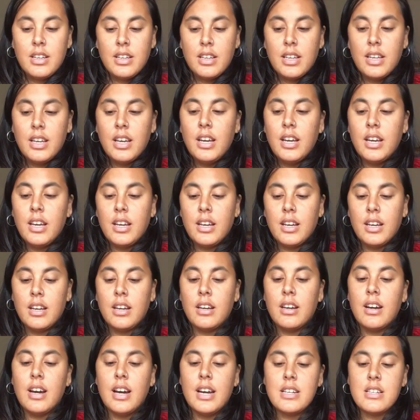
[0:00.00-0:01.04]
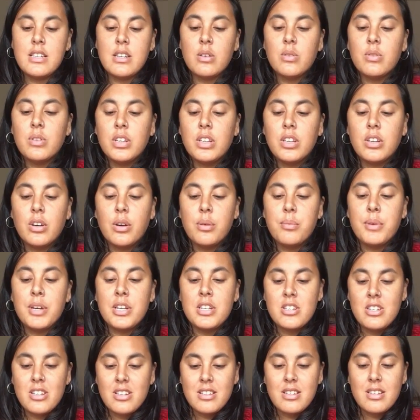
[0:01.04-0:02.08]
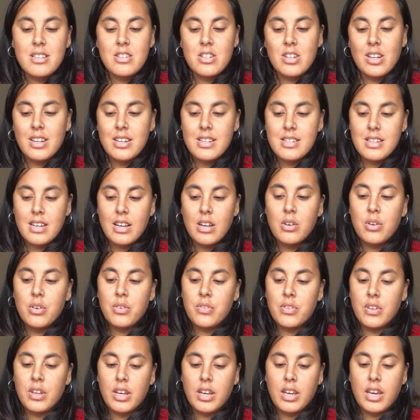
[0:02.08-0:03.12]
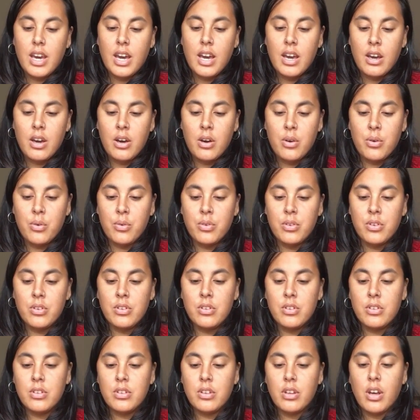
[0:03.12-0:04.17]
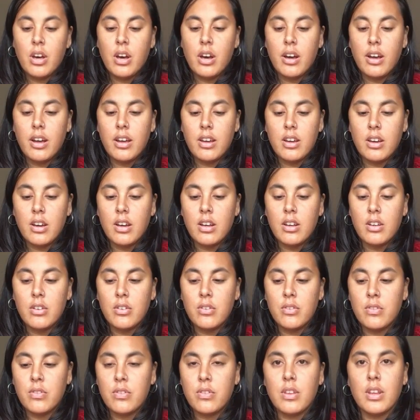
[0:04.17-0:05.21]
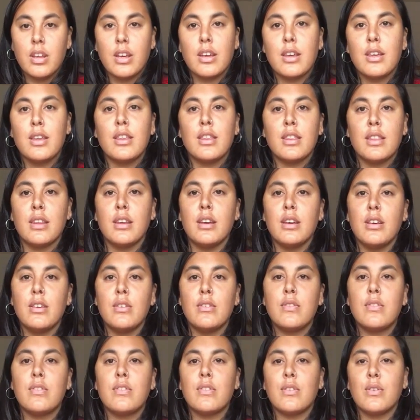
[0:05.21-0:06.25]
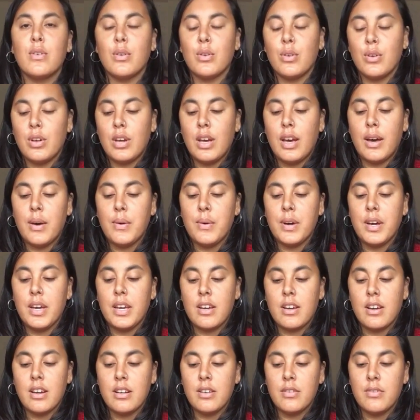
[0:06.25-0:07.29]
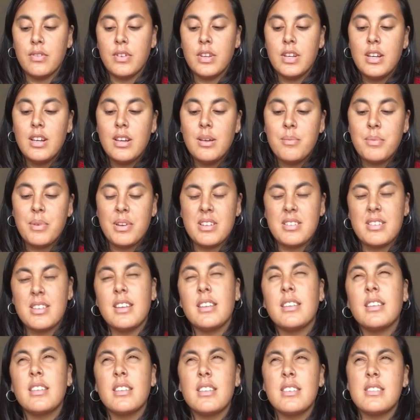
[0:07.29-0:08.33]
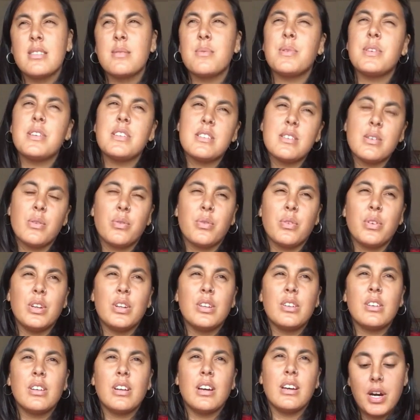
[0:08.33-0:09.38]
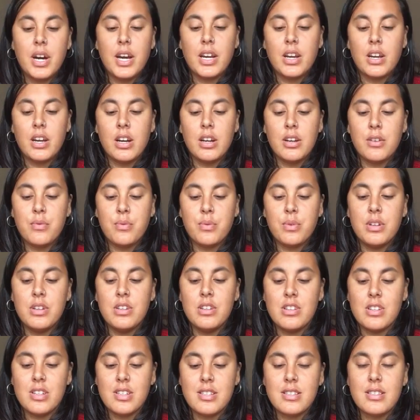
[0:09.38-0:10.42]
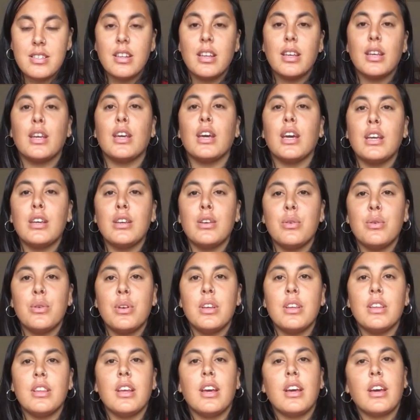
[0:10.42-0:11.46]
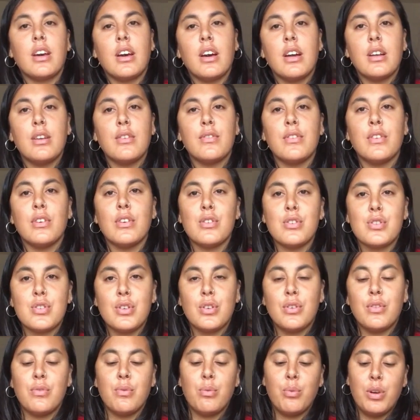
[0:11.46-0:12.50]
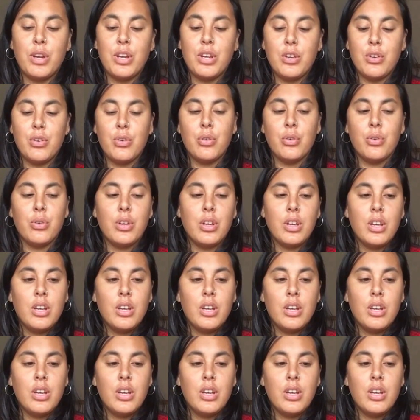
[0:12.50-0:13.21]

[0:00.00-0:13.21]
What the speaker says: yeah, I didn't really go much into detail of like how I kind of like live, or how I kind of, because I think that's a bit different. Like I kind of want to just get you in that kind of notion of where you